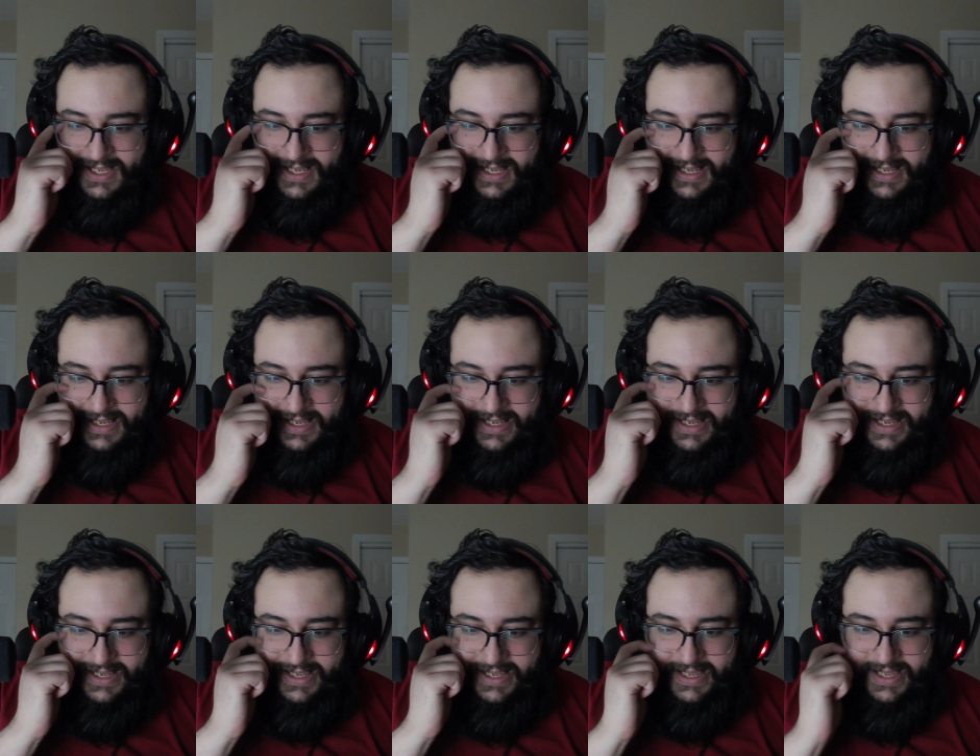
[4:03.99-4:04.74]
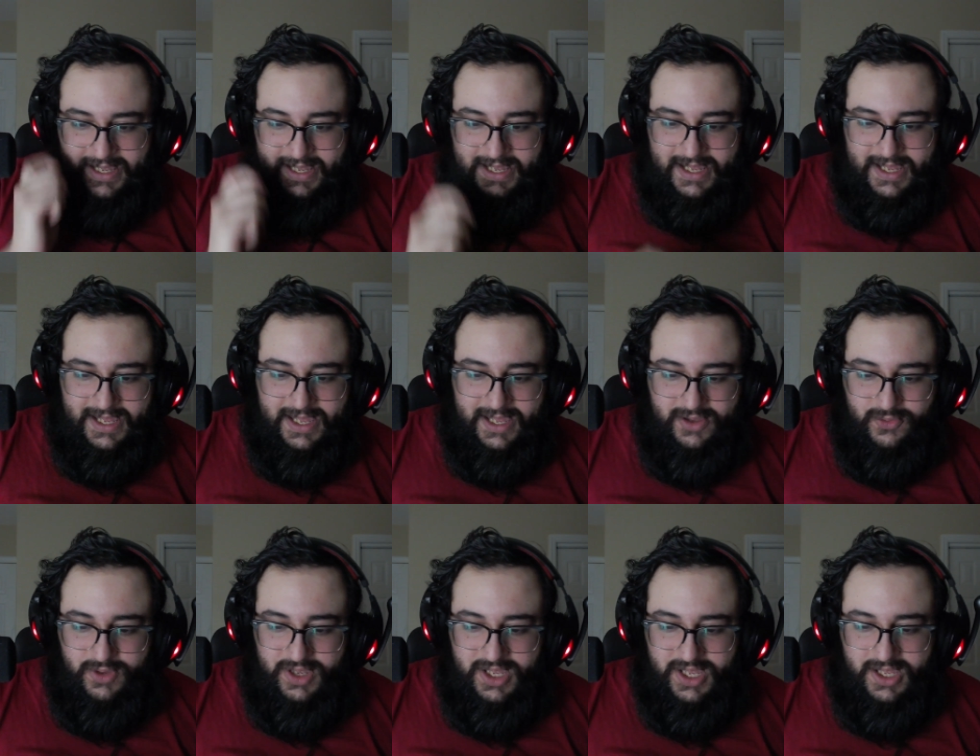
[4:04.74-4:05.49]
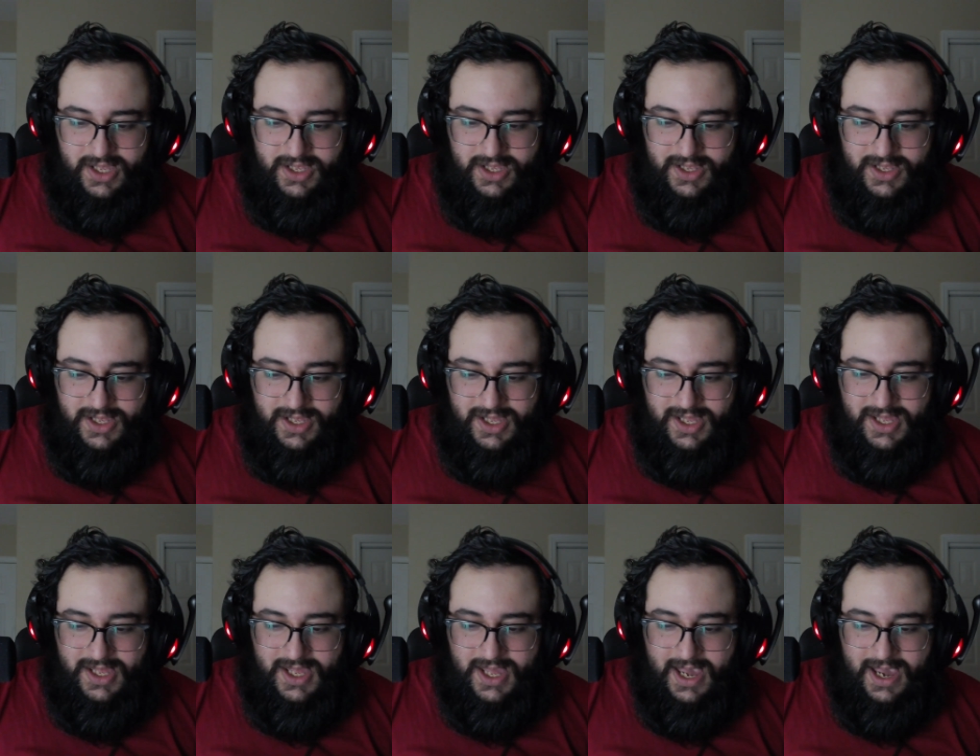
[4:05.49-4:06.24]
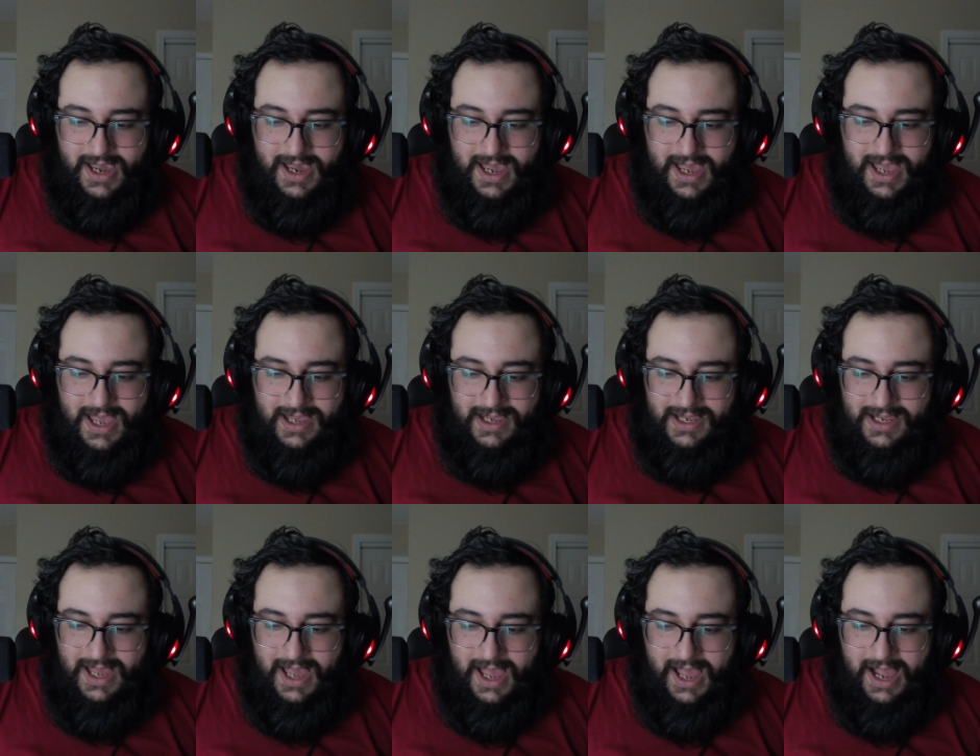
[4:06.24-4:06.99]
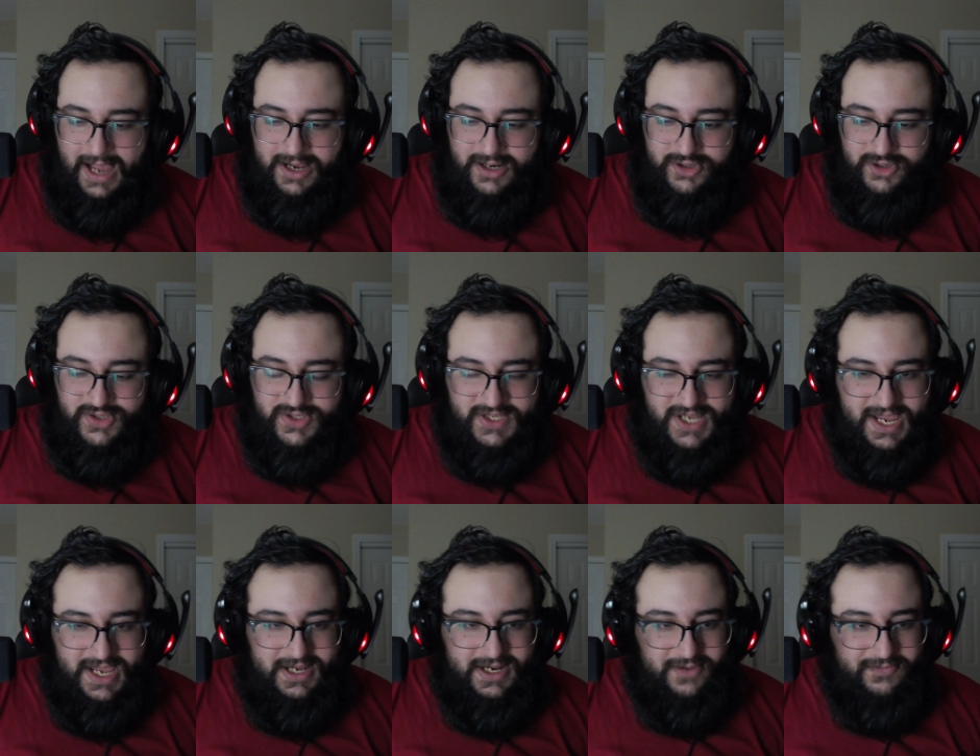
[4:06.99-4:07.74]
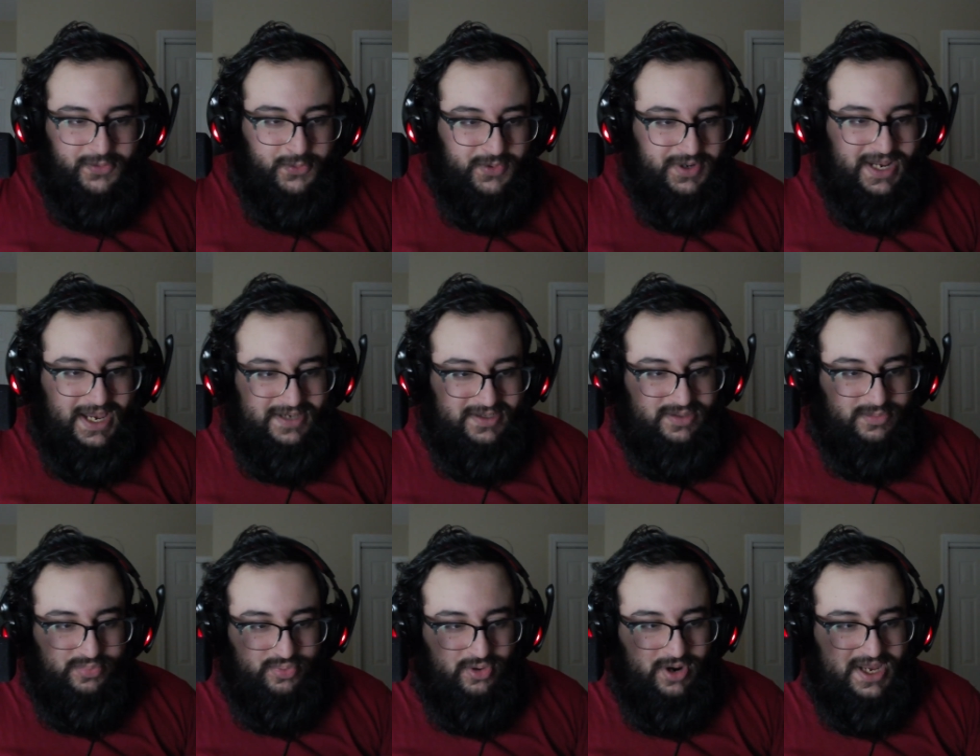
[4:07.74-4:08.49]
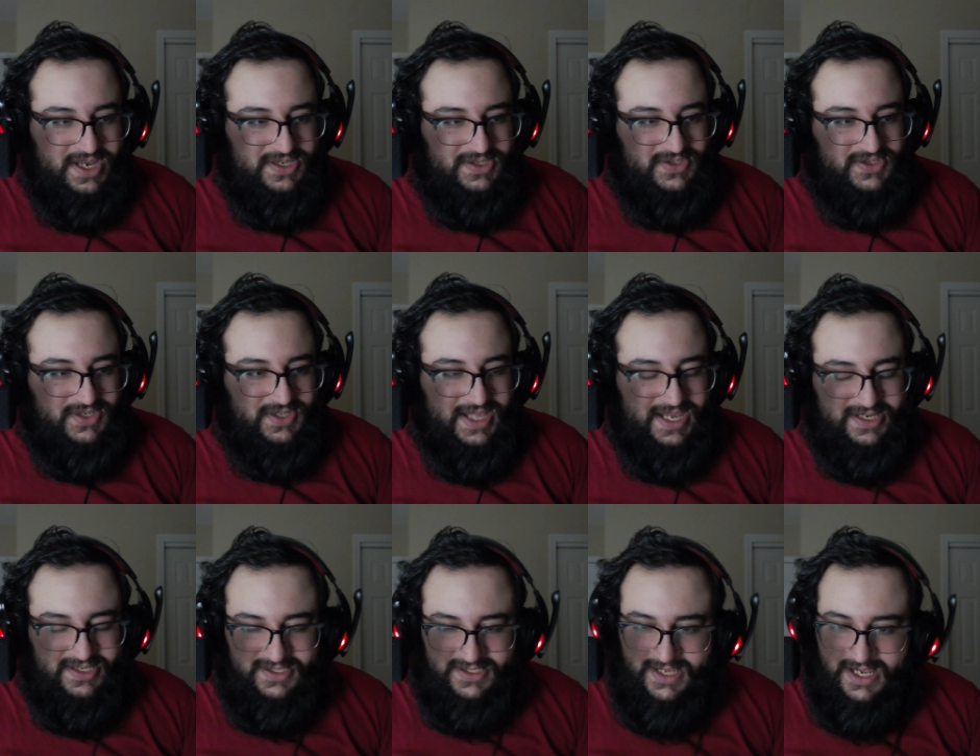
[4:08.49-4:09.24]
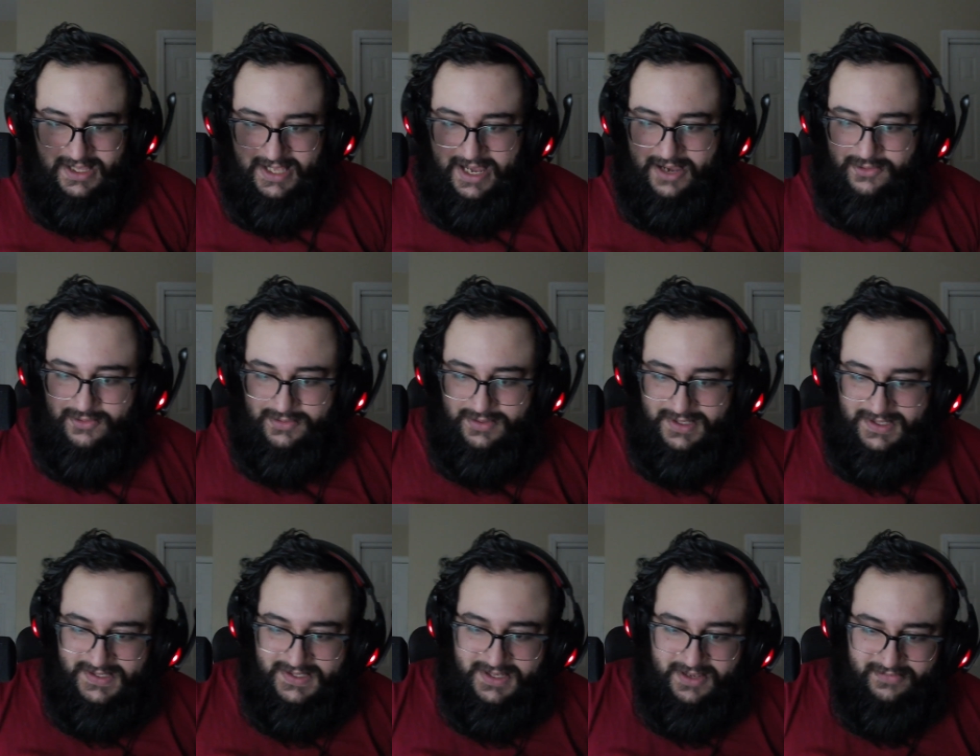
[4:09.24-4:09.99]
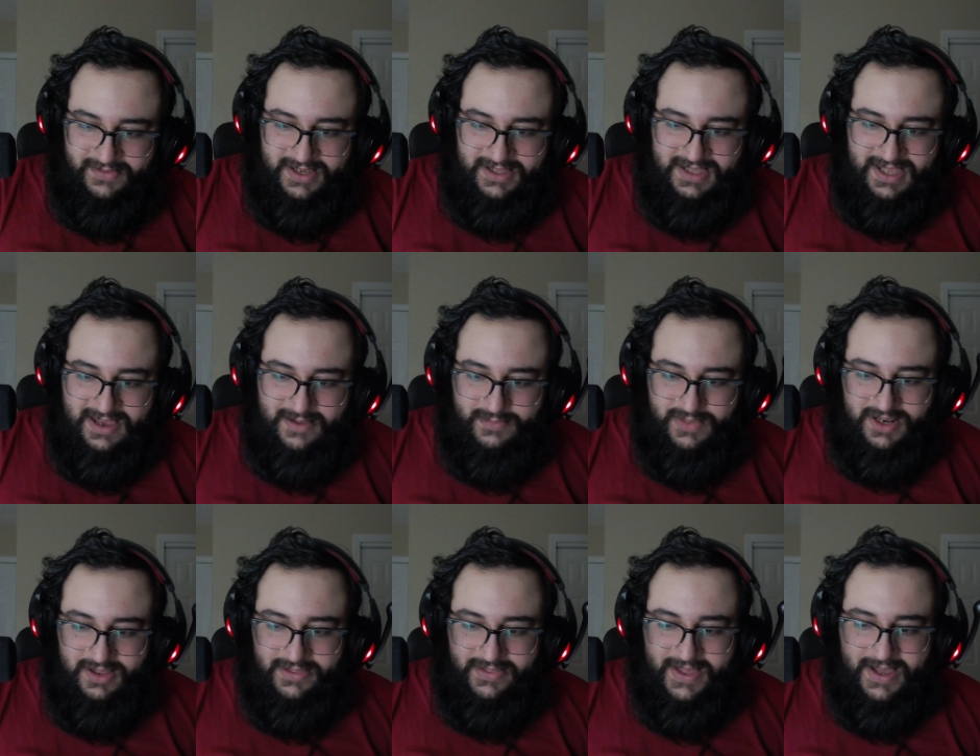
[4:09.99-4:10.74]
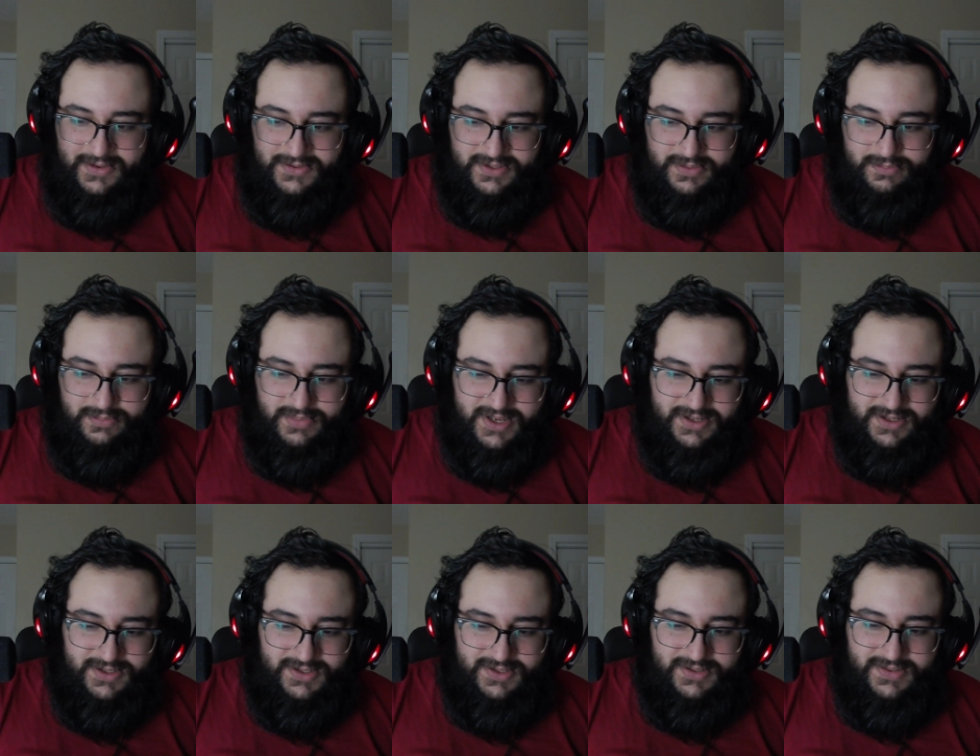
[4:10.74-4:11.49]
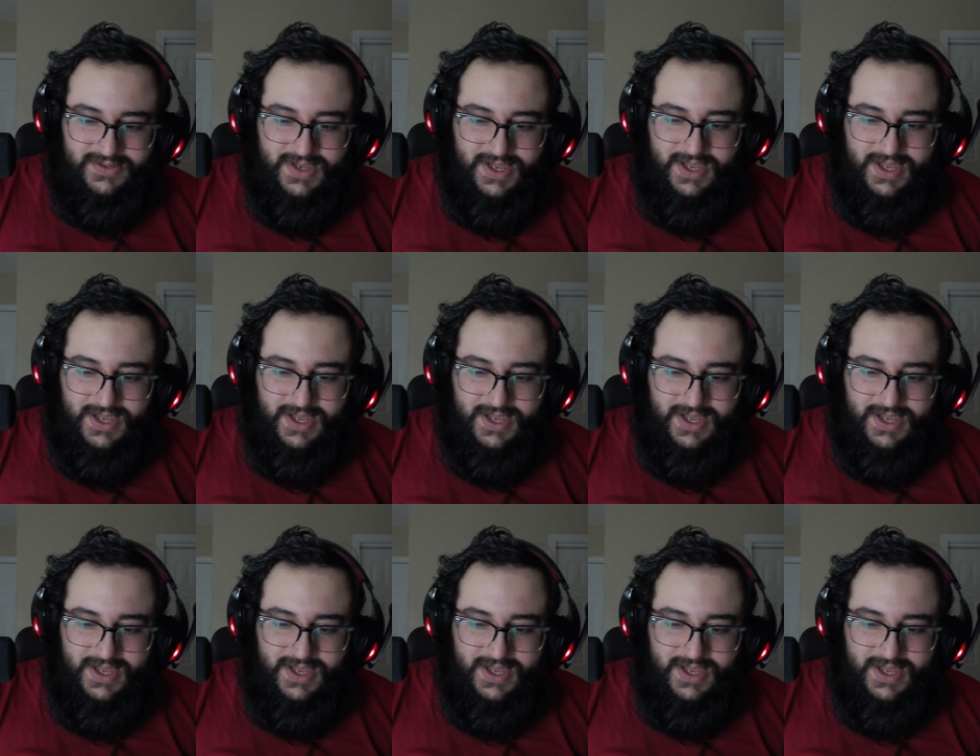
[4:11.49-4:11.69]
Uh, it it I understand everyone has a price to like sell out and stuff like that, but a thousand bucks